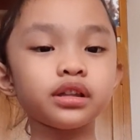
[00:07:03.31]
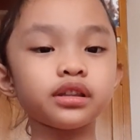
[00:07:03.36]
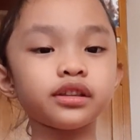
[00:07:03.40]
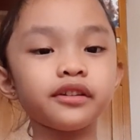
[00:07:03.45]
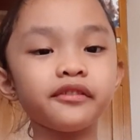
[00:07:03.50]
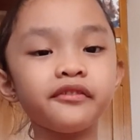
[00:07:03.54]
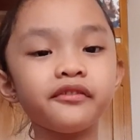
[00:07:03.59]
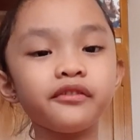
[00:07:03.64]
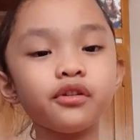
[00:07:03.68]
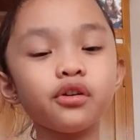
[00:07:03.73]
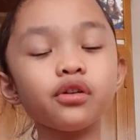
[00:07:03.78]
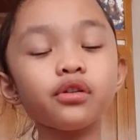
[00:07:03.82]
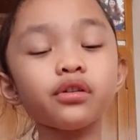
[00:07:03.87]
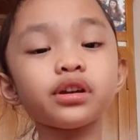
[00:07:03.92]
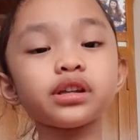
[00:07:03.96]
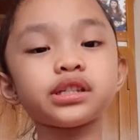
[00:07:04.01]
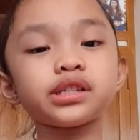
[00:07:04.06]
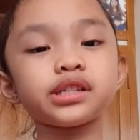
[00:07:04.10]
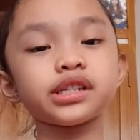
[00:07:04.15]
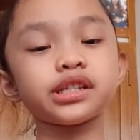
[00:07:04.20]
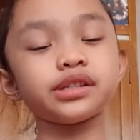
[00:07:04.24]
The
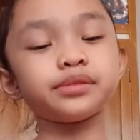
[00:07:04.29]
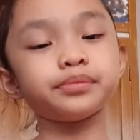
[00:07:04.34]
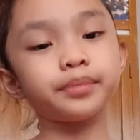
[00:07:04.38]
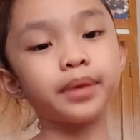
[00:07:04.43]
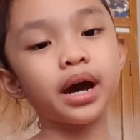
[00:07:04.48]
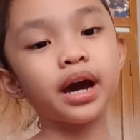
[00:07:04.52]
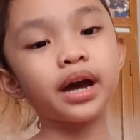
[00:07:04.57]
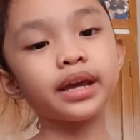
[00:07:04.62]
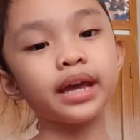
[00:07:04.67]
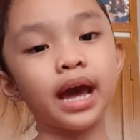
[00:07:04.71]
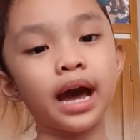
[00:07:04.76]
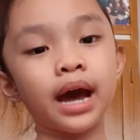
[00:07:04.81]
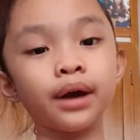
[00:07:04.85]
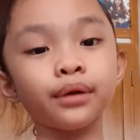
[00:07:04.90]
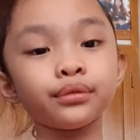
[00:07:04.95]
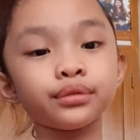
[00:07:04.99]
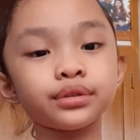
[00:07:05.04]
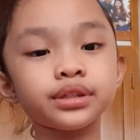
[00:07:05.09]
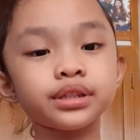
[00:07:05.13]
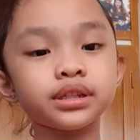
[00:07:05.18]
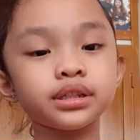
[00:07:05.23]
forest is my
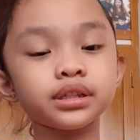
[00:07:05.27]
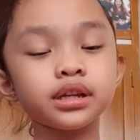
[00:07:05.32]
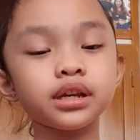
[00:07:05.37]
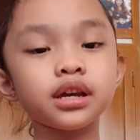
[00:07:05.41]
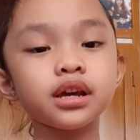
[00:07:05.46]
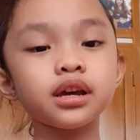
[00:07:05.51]
house.